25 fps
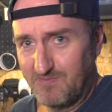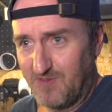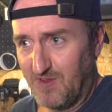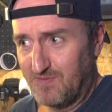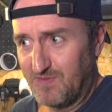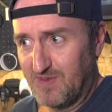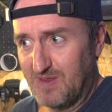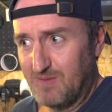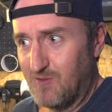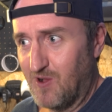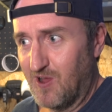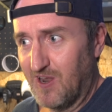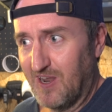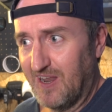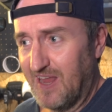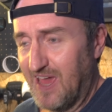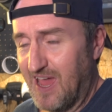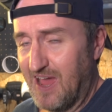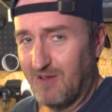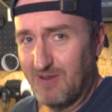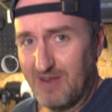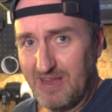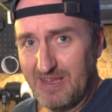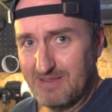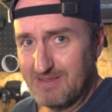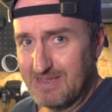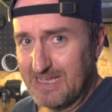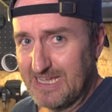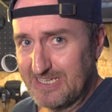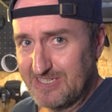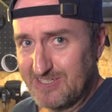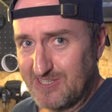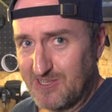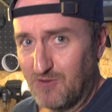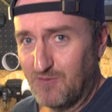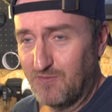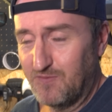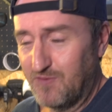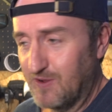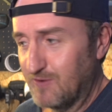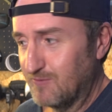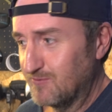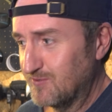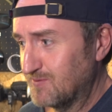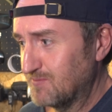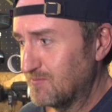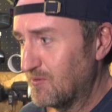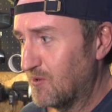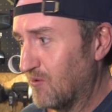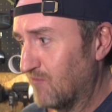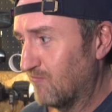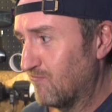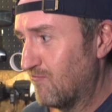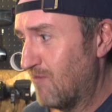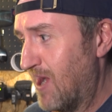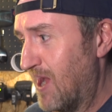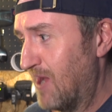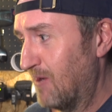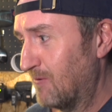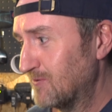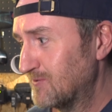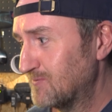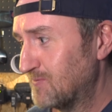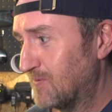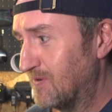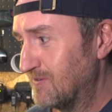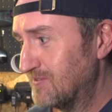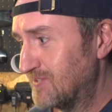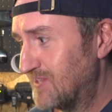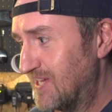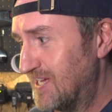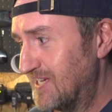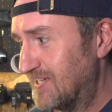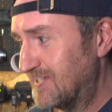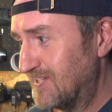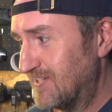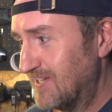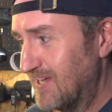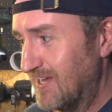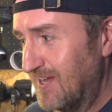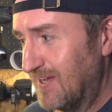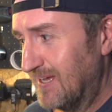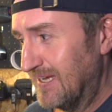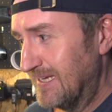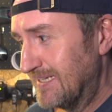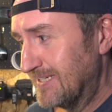50 mile an hour and it still feels on rails, whereas this